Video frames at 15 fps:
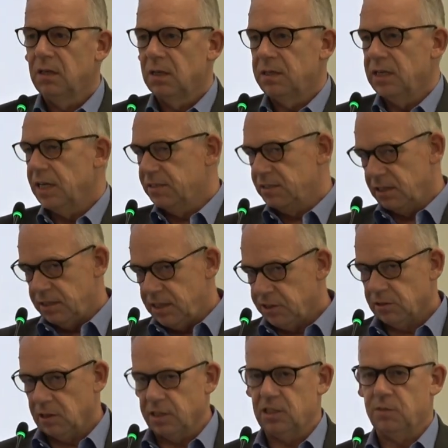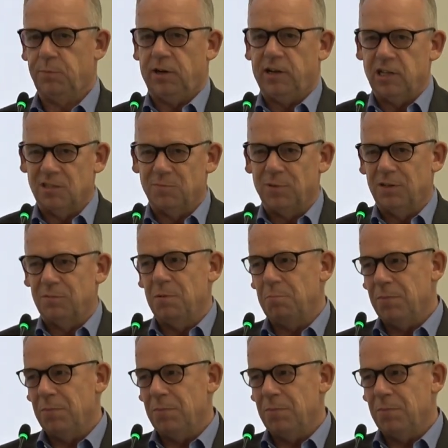It's a digital experience, but the